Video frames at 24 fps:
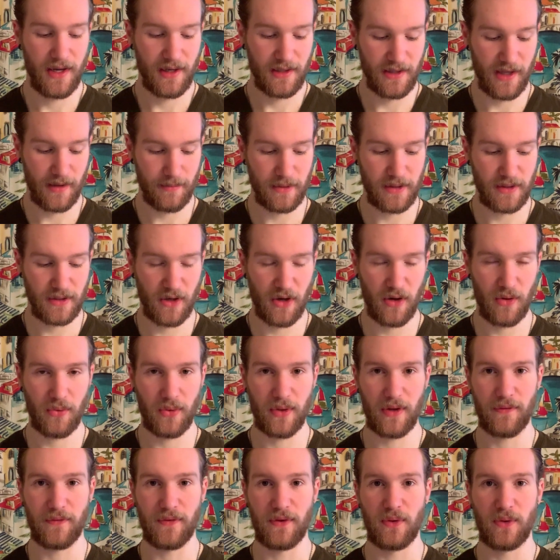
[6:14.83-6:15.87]
Let me know
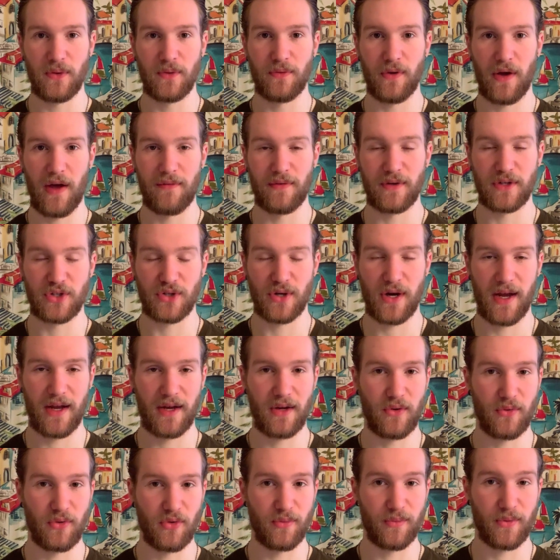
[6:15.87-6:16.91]
if you've ever
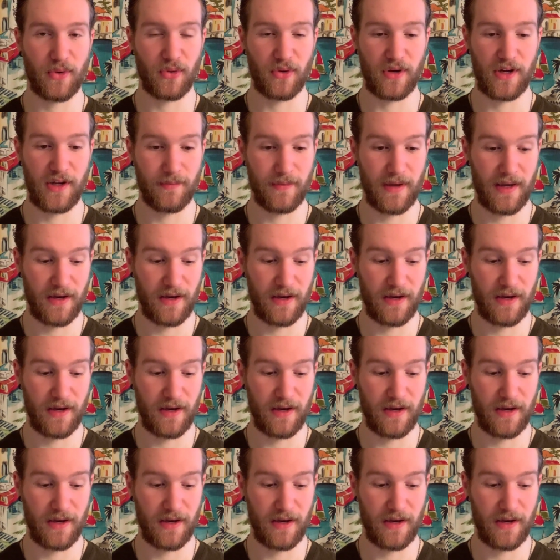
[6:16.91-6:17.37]
tried Groom Cream,